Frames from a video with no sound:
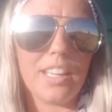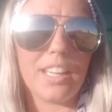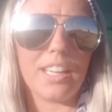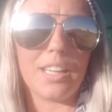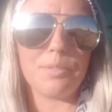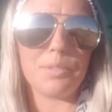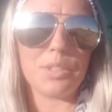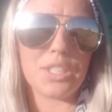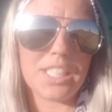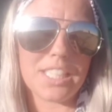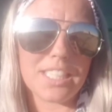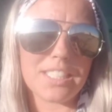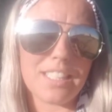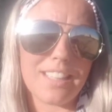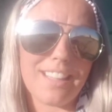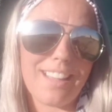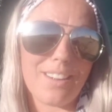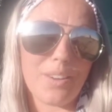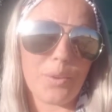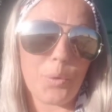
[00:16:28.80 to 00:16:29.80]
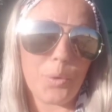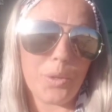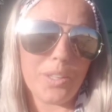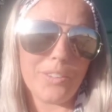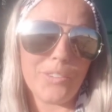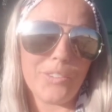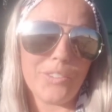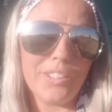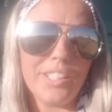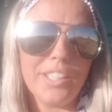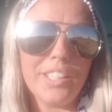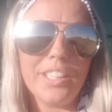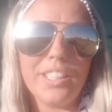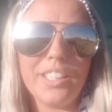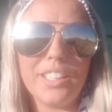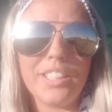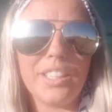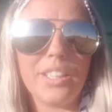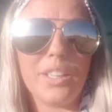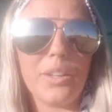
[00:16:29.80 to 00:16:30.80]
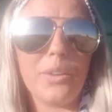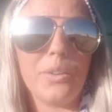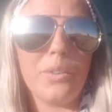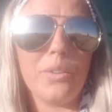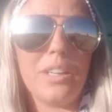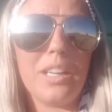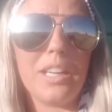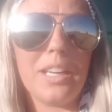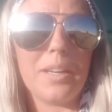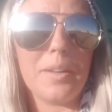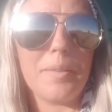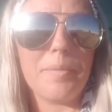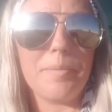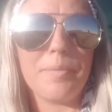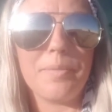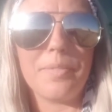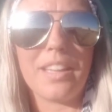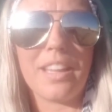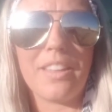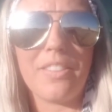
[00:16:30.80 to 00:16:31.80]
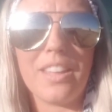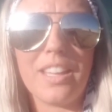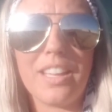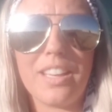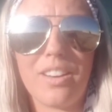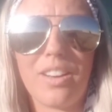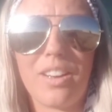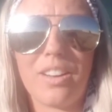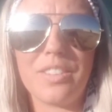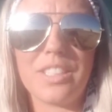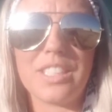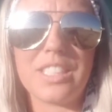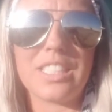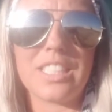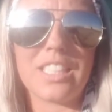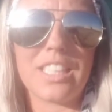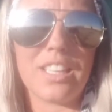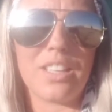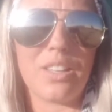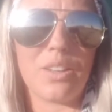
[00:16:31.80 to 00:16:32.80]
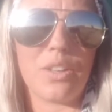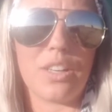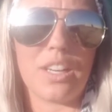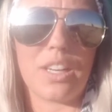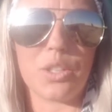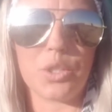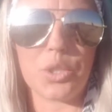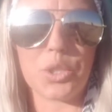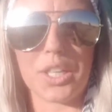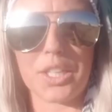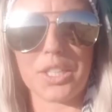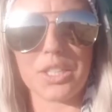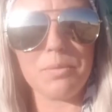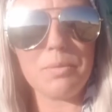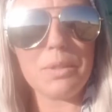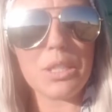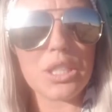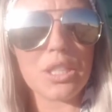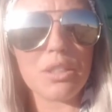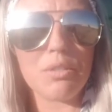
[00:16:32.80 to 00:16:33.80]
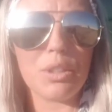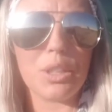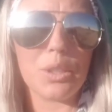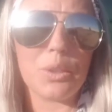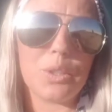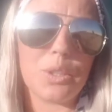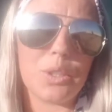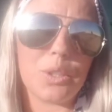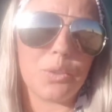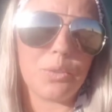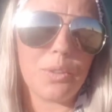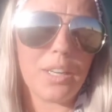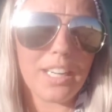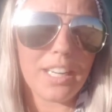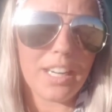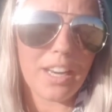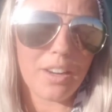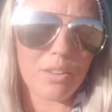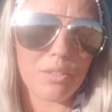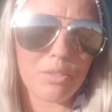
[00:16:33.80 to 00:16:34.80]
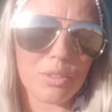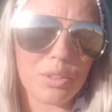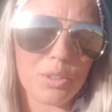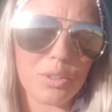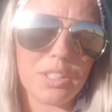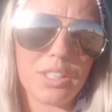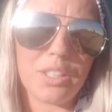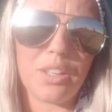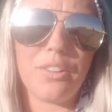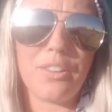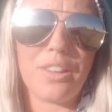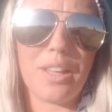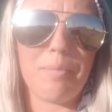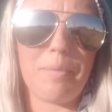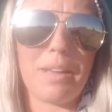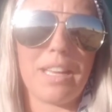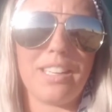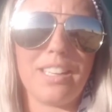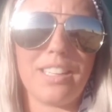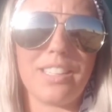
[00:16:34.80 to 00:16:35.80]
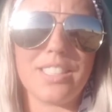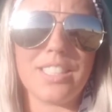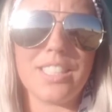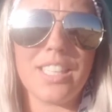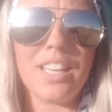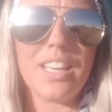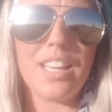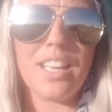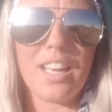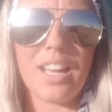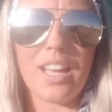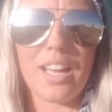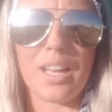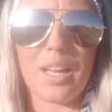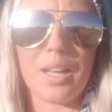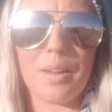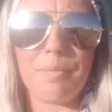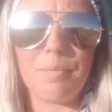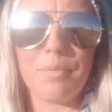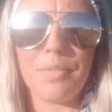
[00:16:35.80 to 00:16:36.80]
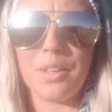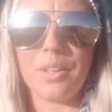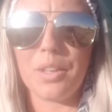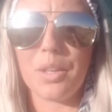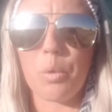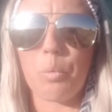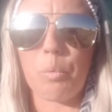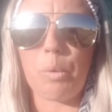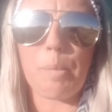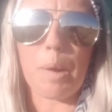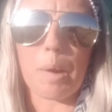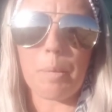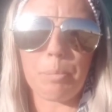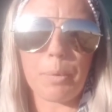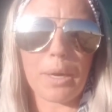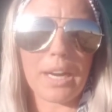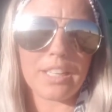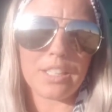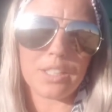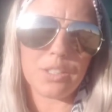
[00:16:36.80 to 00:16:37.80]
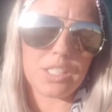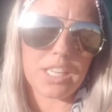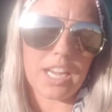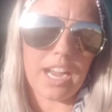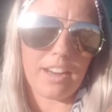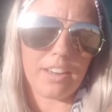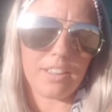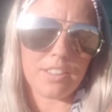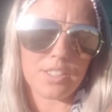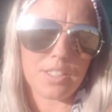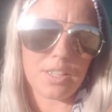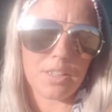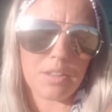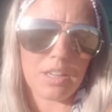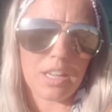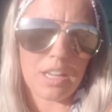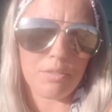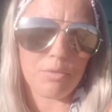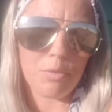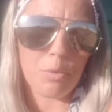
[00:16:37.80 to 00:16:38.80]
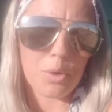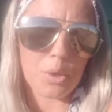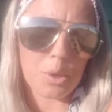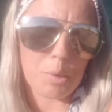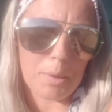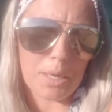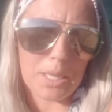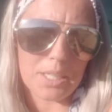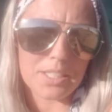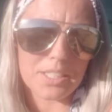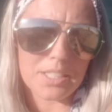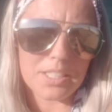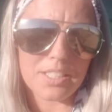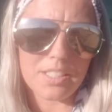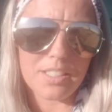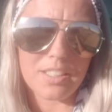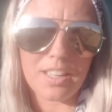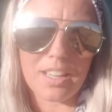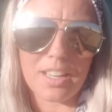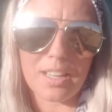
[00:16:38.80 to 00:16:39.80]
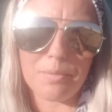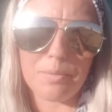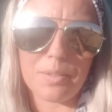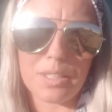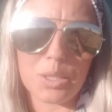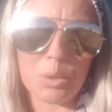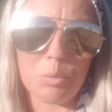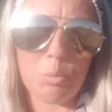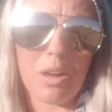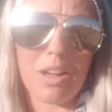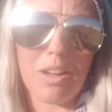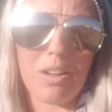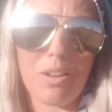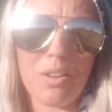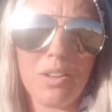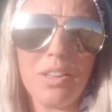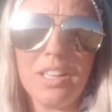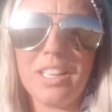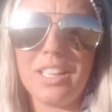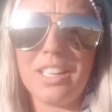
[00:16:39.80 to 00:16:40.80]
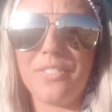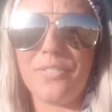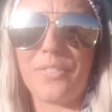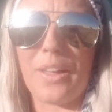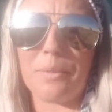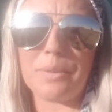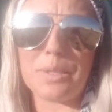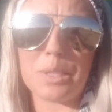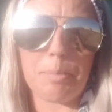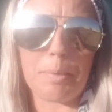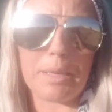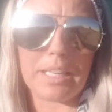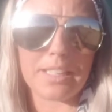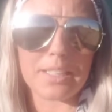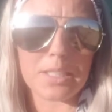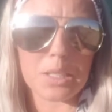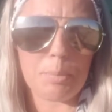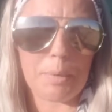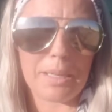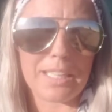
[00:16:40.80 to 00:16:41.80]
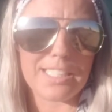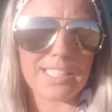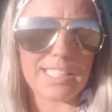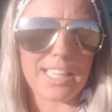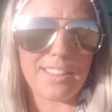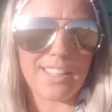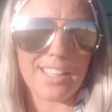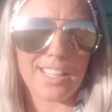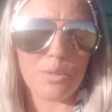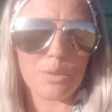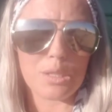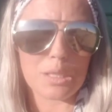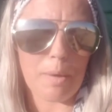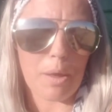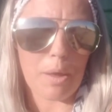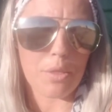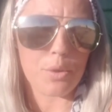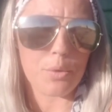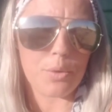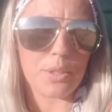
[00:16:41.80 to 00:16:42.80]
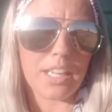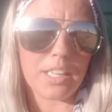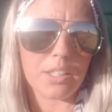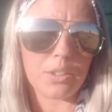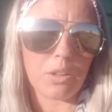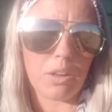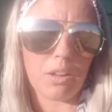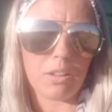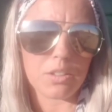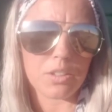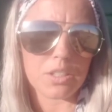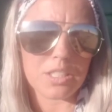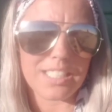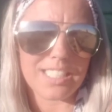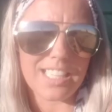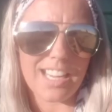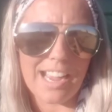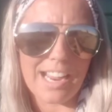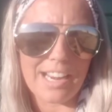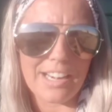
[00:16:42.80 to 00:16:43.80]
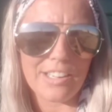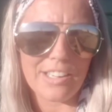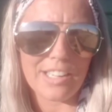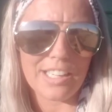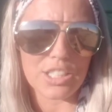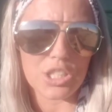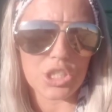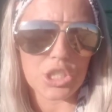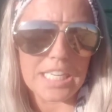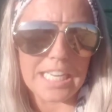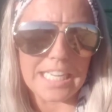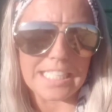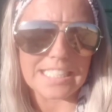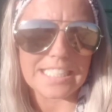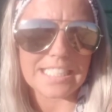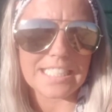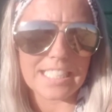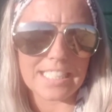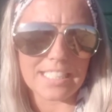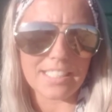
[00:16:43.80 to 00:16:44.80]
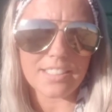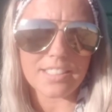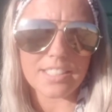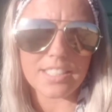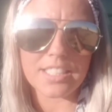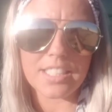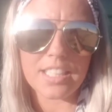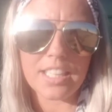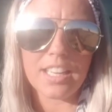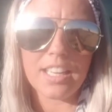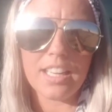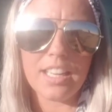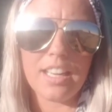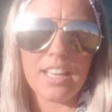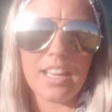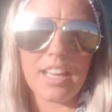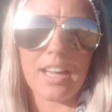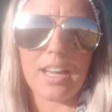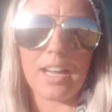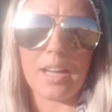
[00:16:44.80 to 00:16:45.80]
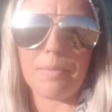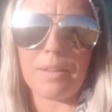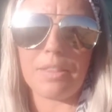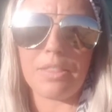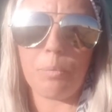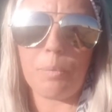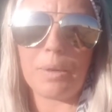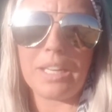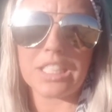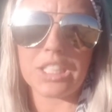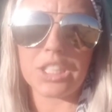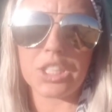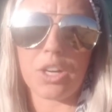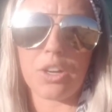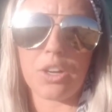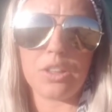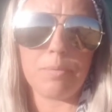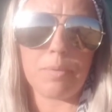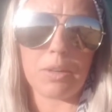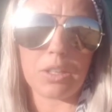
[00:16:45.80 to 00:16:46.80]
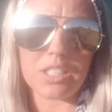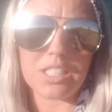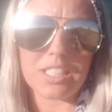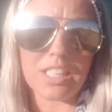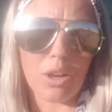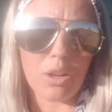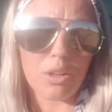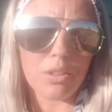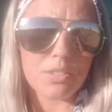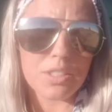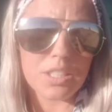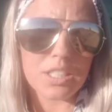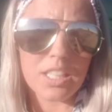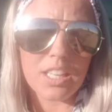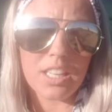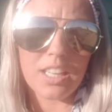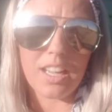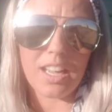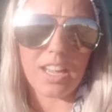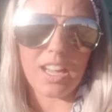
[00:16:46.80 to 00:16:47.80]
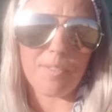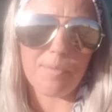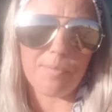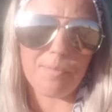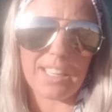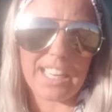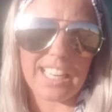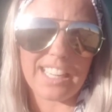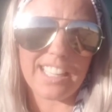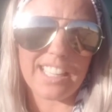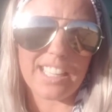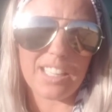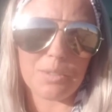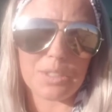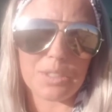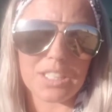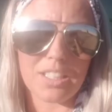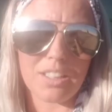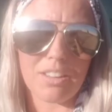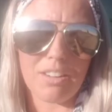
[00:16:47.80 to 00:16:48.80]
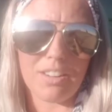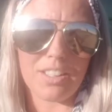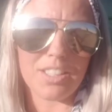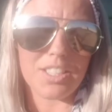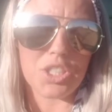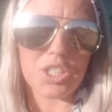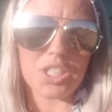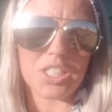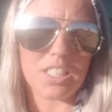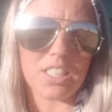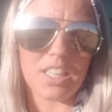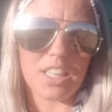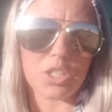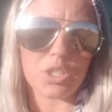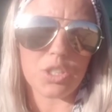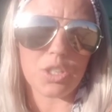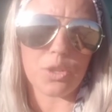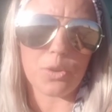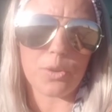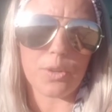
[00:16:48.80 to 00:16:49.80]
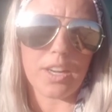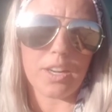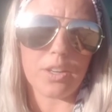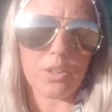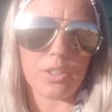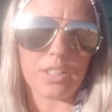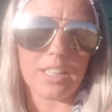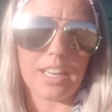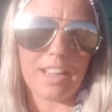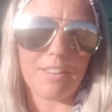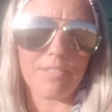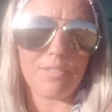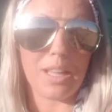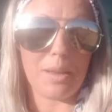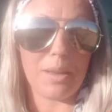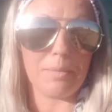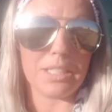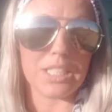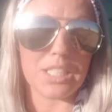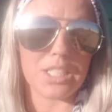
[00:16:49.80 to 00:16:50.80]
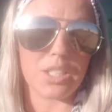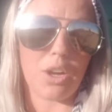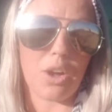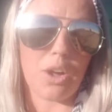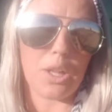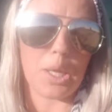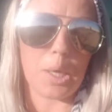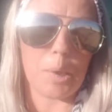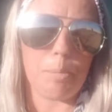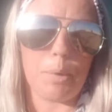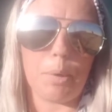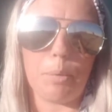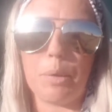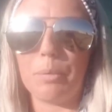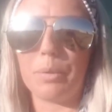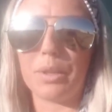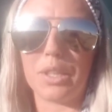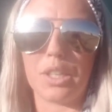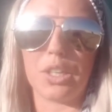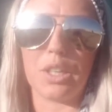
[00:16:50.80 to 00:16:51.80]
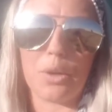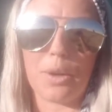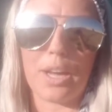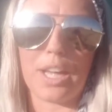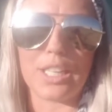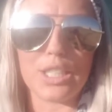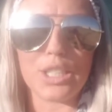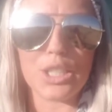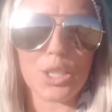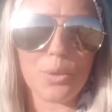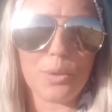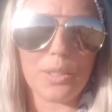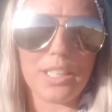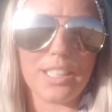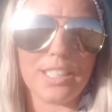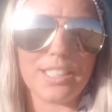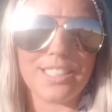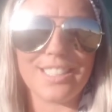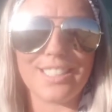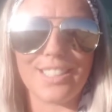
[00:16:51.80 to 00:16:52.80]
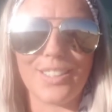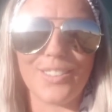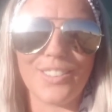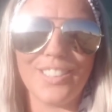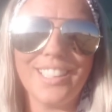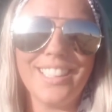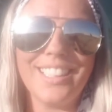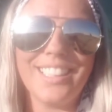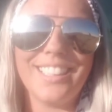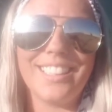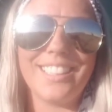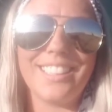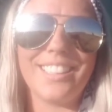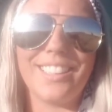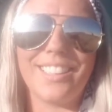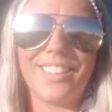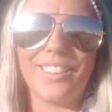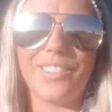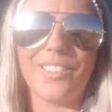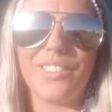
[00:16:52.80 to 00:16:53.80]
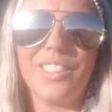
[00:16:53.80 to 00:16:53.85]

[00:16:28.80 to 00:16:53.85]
She takes a lot of oil, you know, and then obviously, you know, you got your transmission fluid, your radiator fluid, all that maintenance. We bought brand new tires for the bus as well. That was a big expense. I think it was about $300 a tire, and she has 6. And then we installed them ourselves. I think it was going to cost just an extra $300 to have them install it, but we wanted to know how to do it, so, you know,